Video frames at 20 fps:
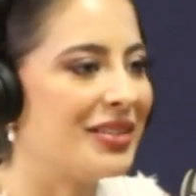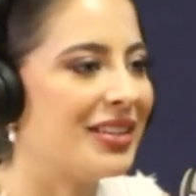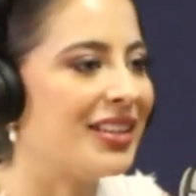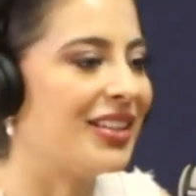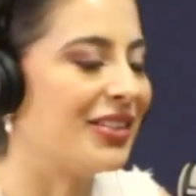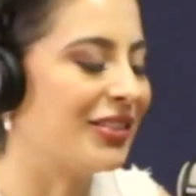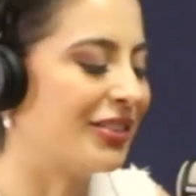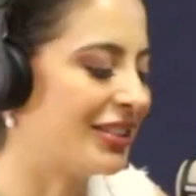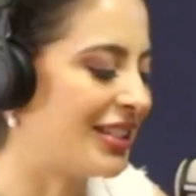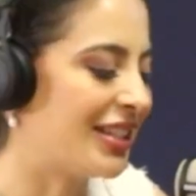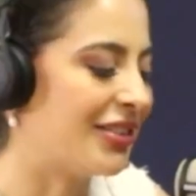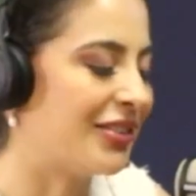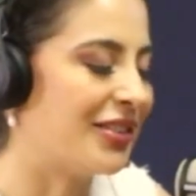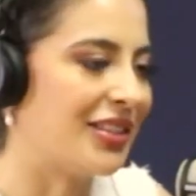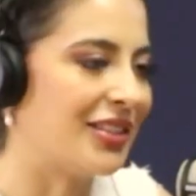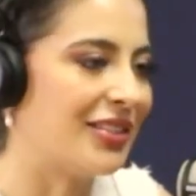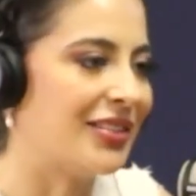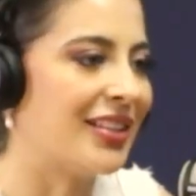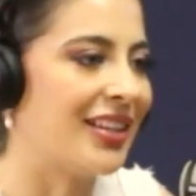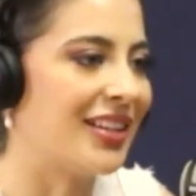And it'll tell
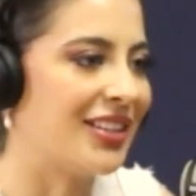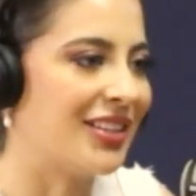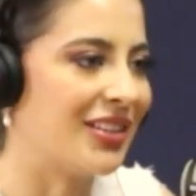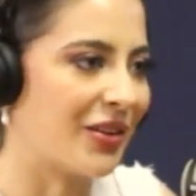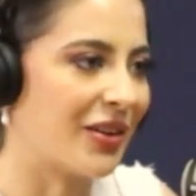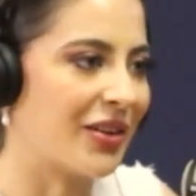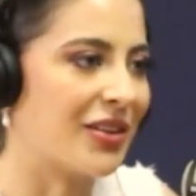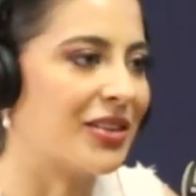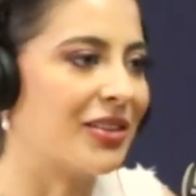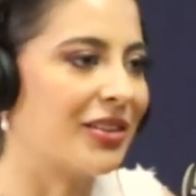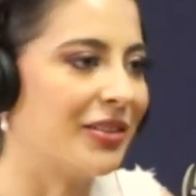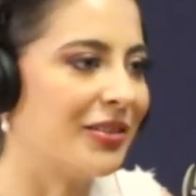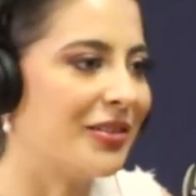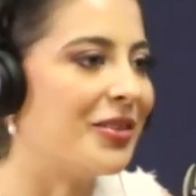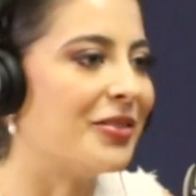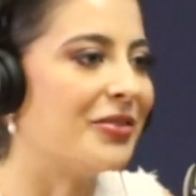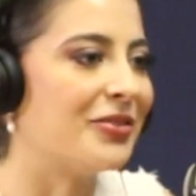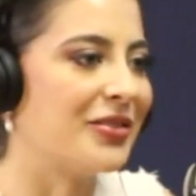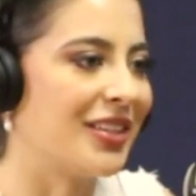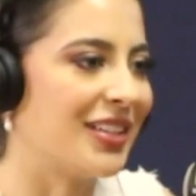you, like, you're on your
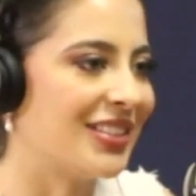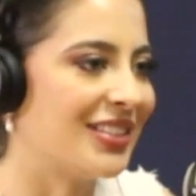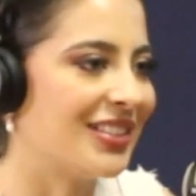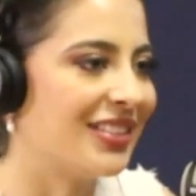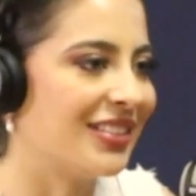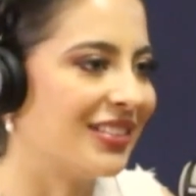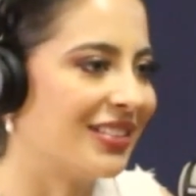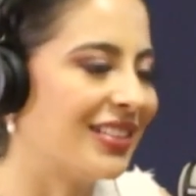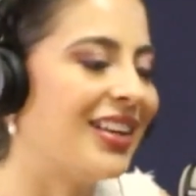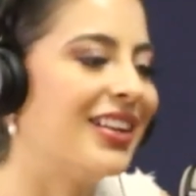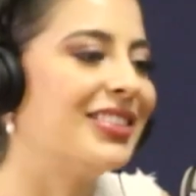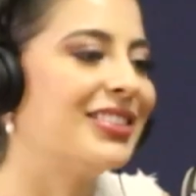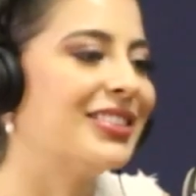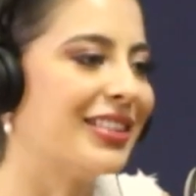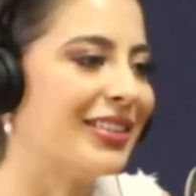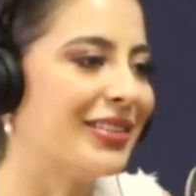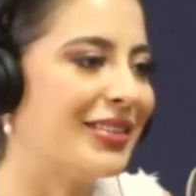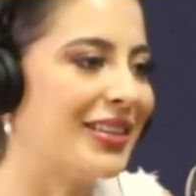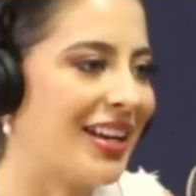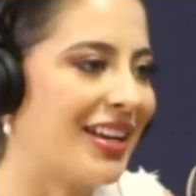luteal phase.
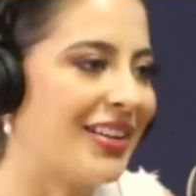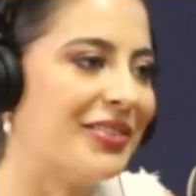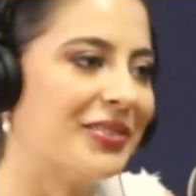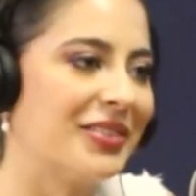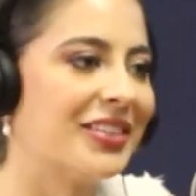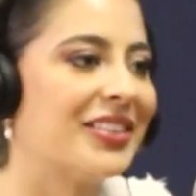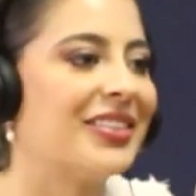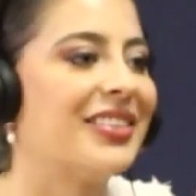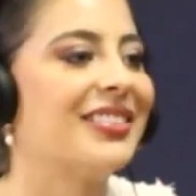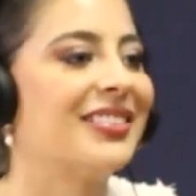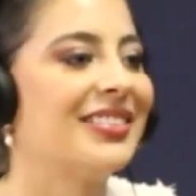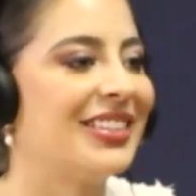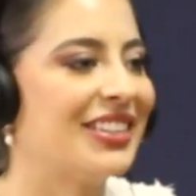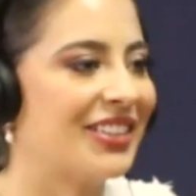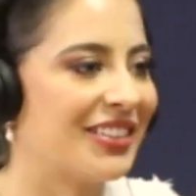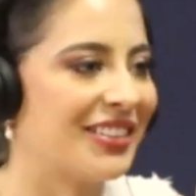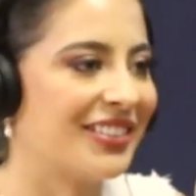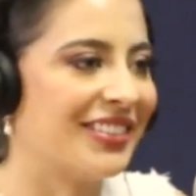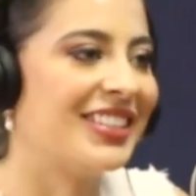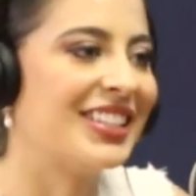Slow down. Or
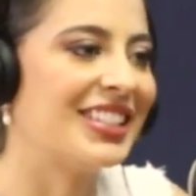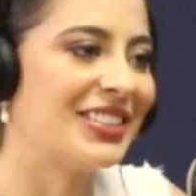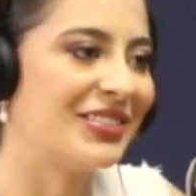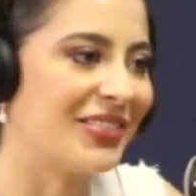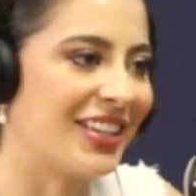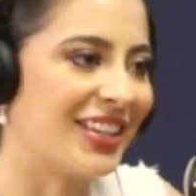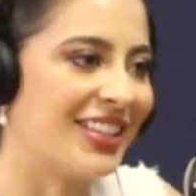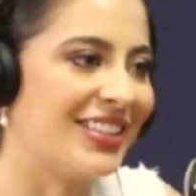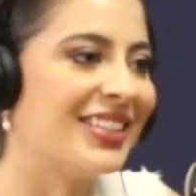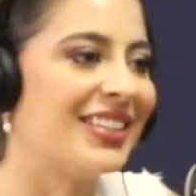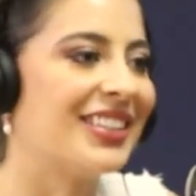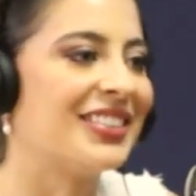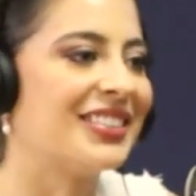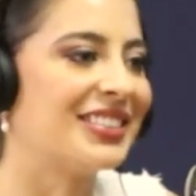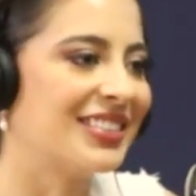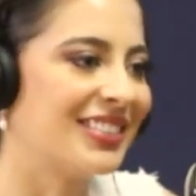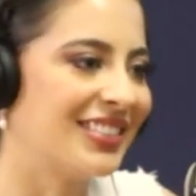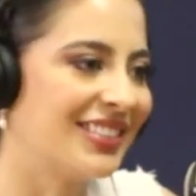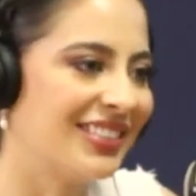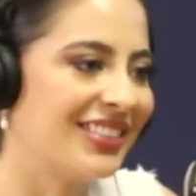you're in this phase.
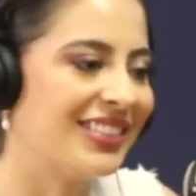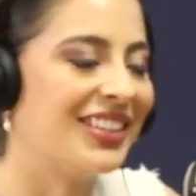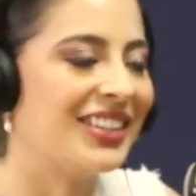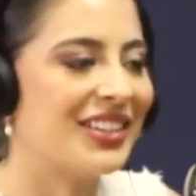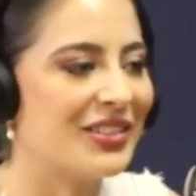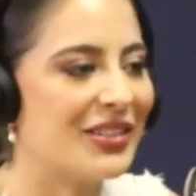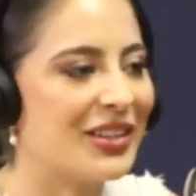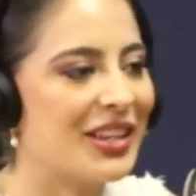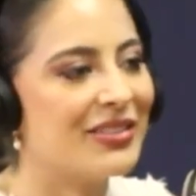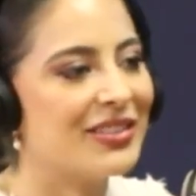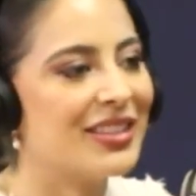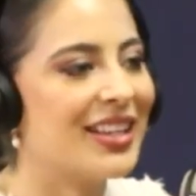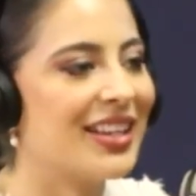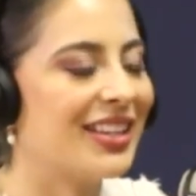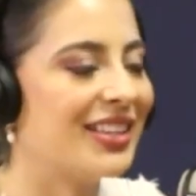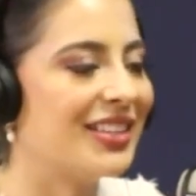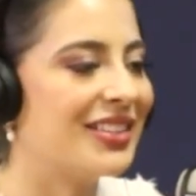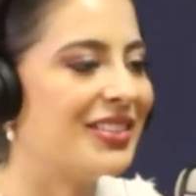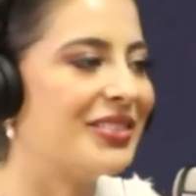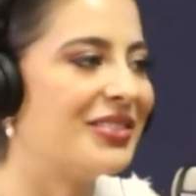Here's, give you,
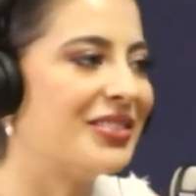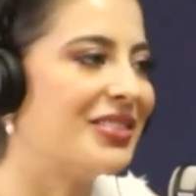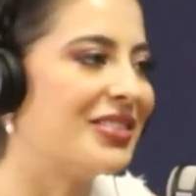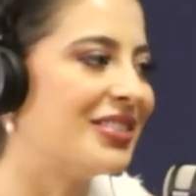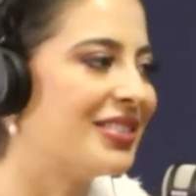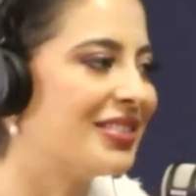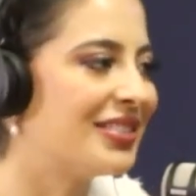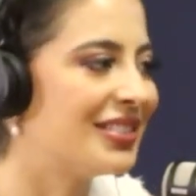like, little